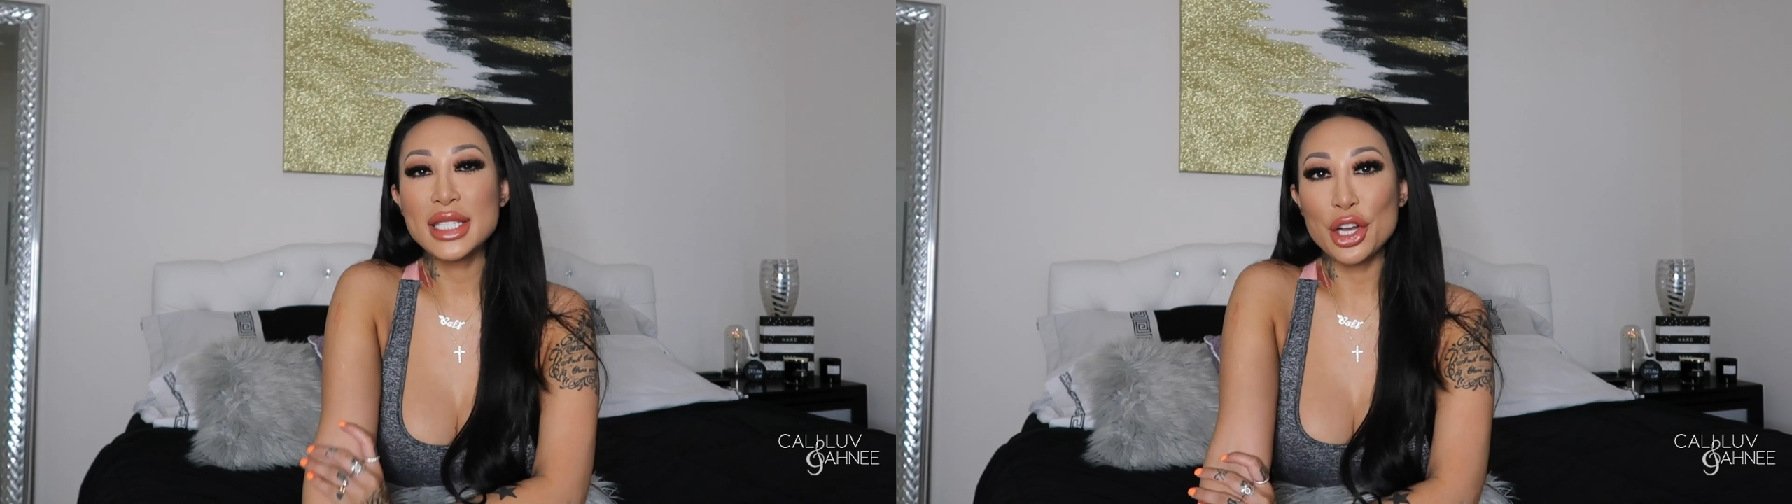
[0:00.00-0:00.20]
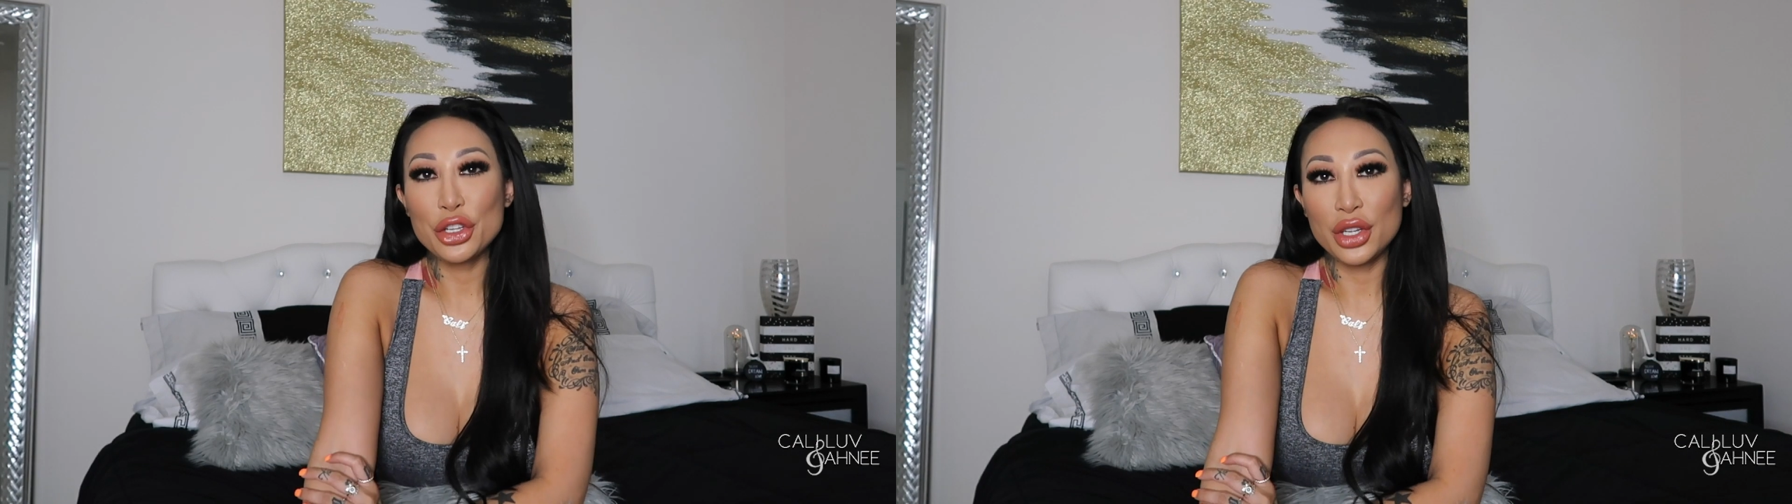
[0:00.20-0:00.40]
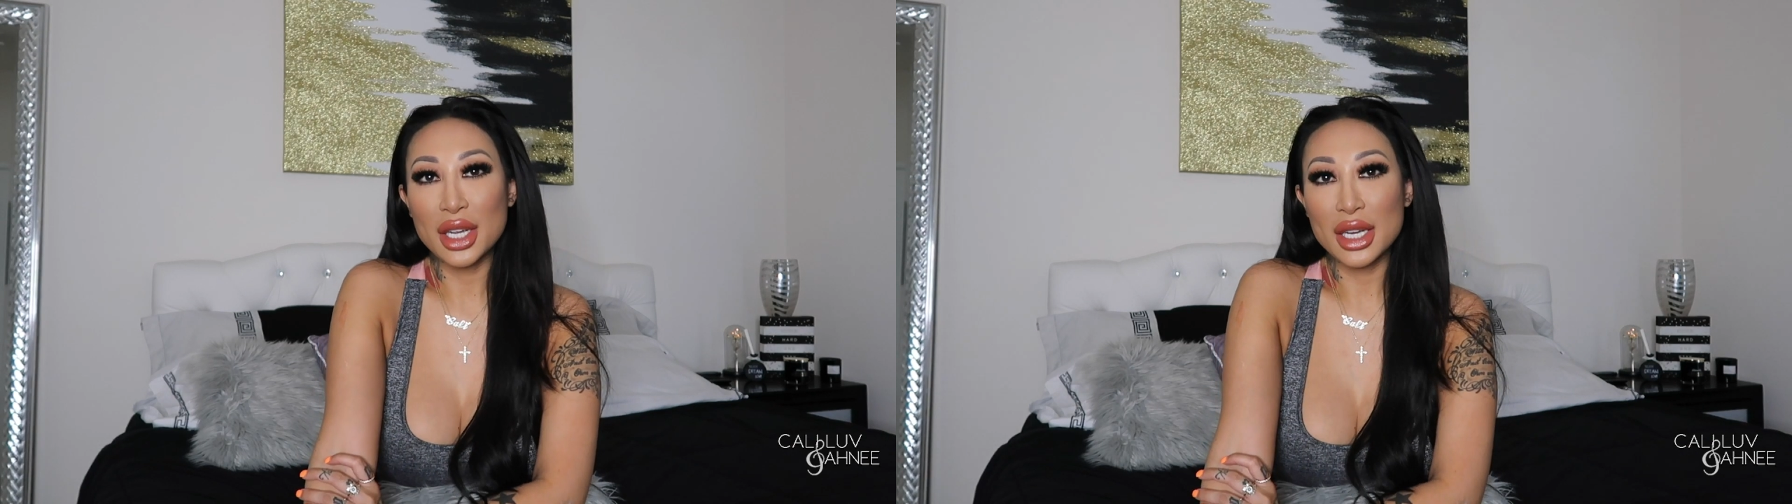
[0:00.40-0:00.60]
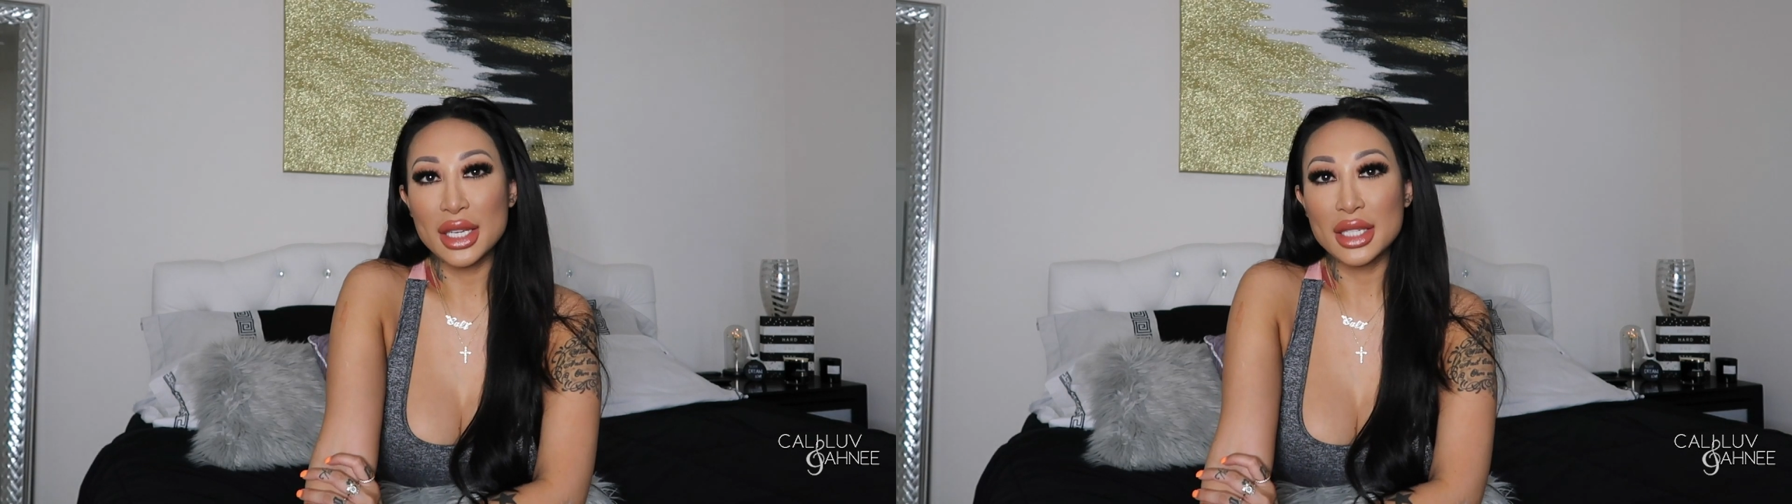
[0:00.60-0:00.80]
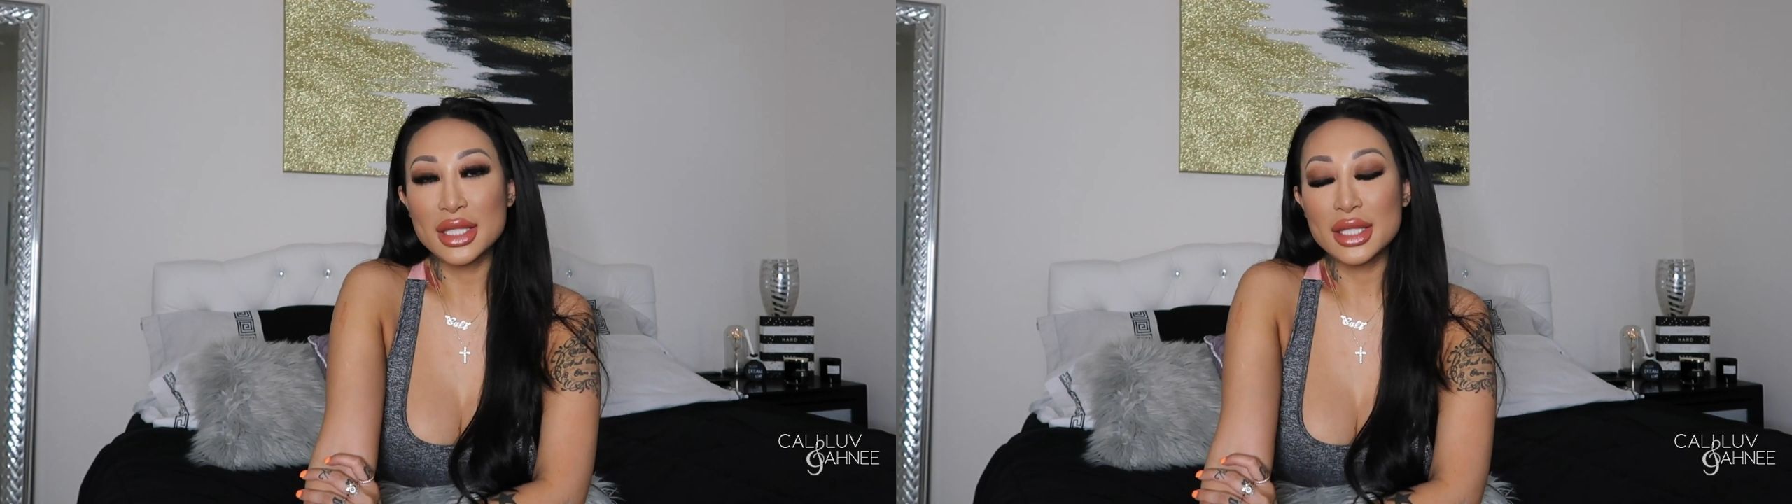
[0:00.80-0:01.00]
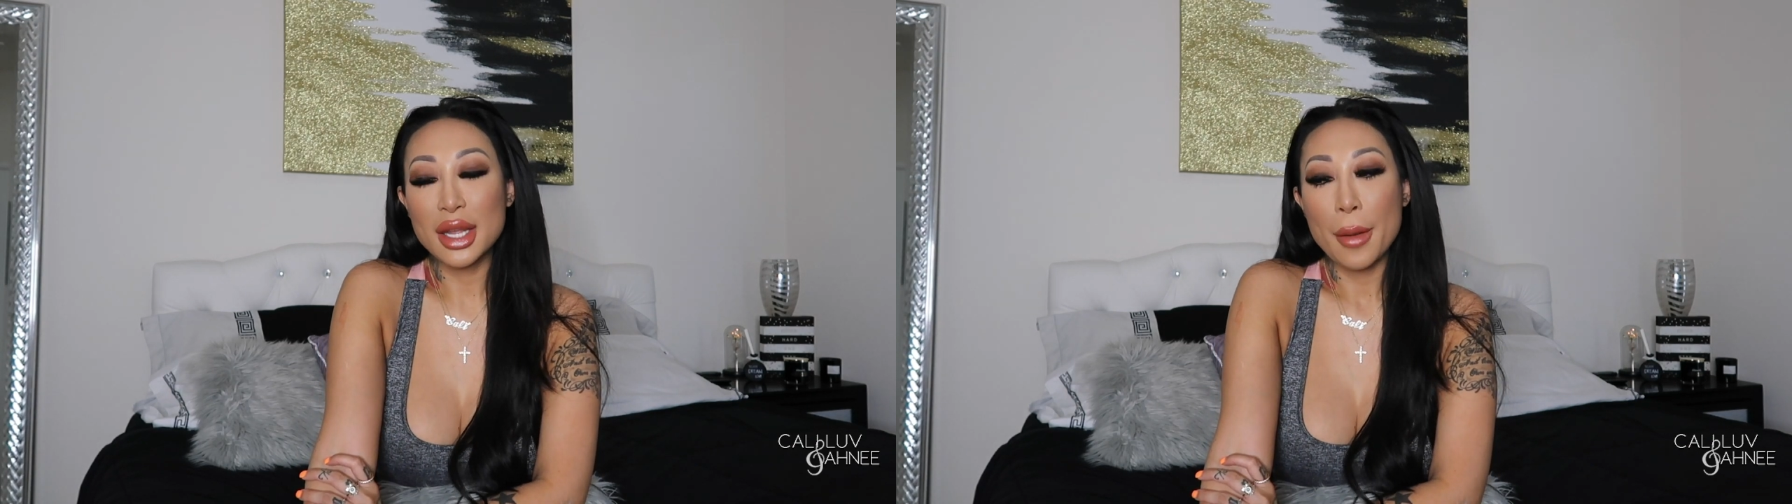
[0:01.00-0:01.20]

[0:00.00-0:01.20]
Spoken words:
tell you guys,